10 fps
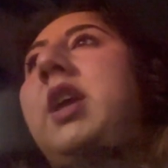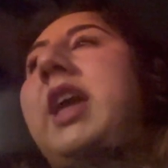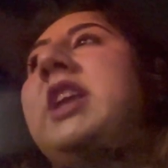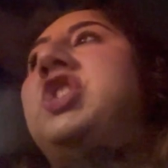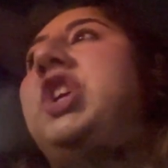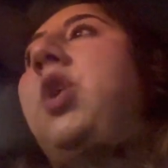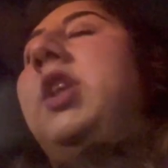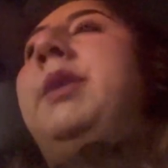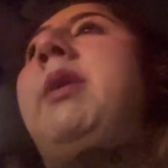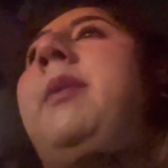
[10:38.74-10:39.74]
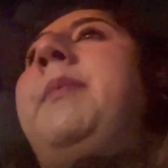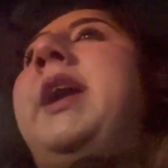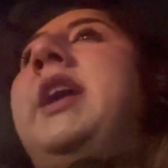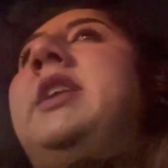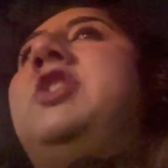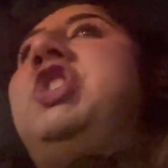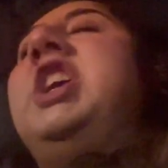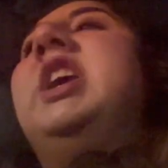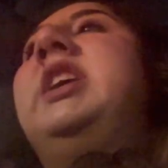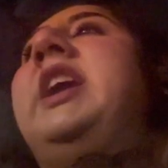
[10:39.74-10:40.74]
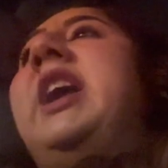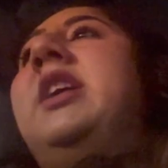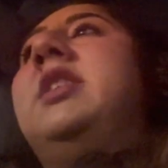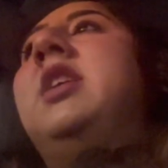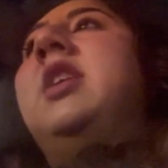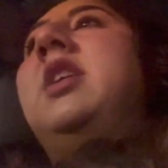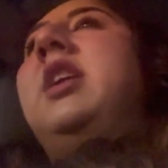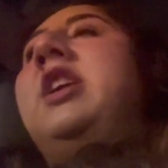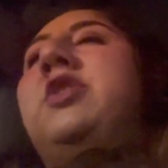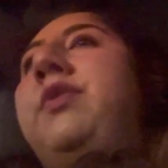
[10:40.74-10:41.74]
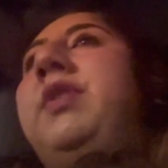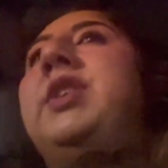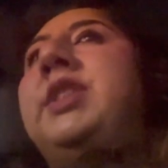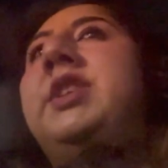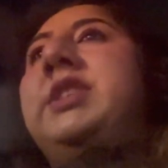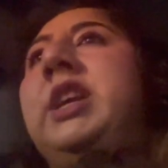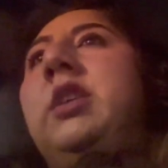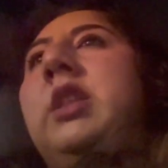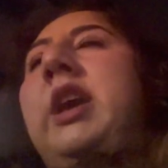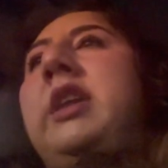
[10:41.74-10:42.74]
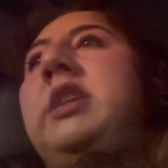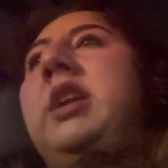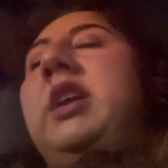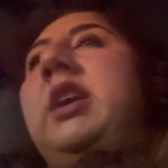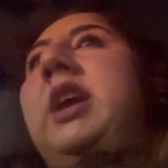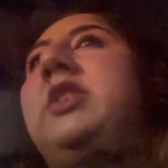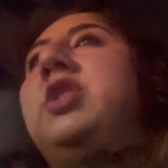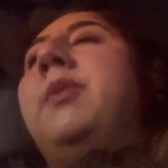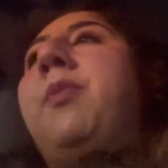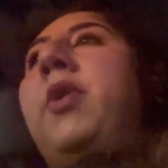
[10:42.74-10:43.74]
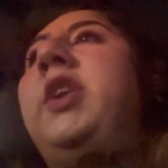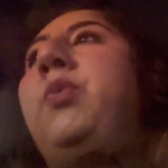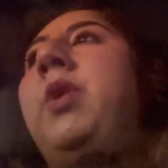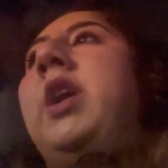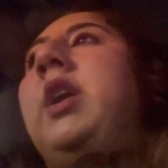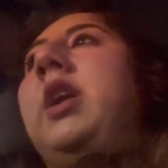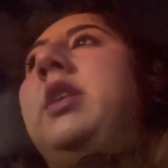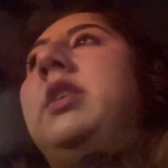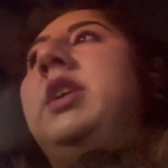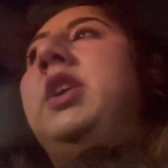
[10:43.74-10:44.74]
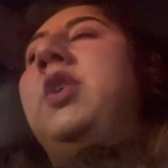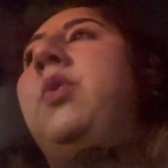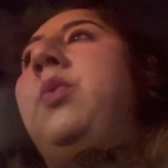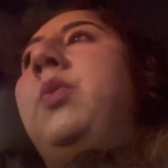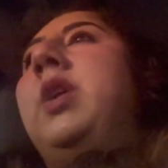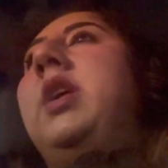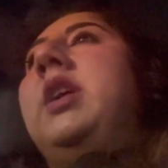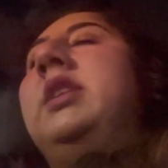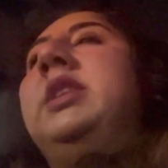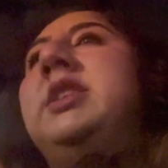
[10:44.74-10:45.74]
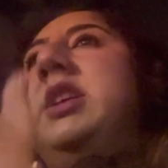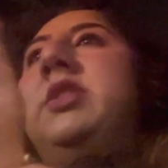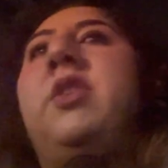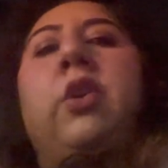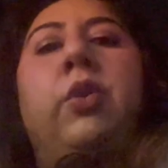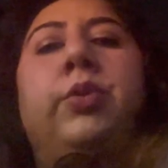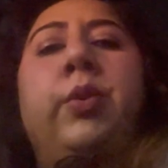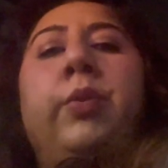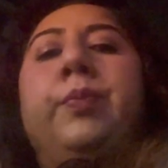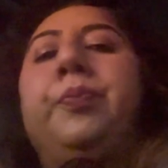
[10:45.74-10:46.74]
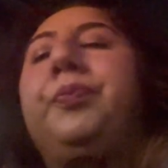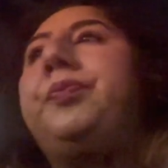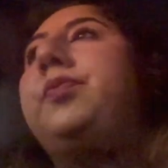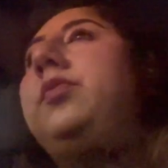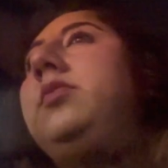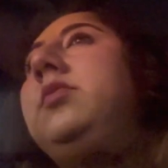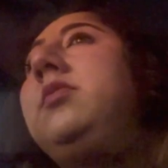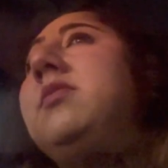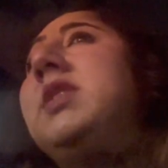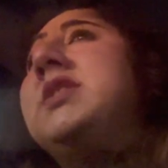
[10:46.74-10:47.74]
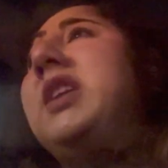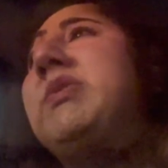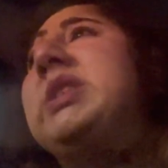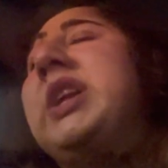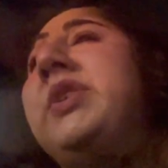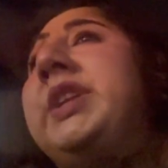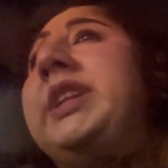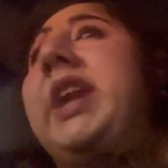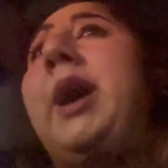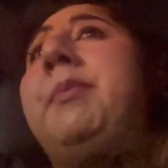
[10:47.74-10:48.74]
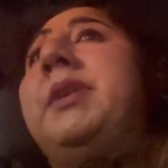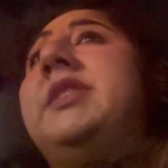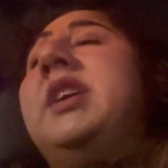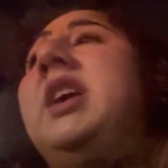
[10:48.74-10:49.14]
and she called them up, and she again interfered in the deal, and to the point where, you know, the deal did not go through. So that was another thing that happened.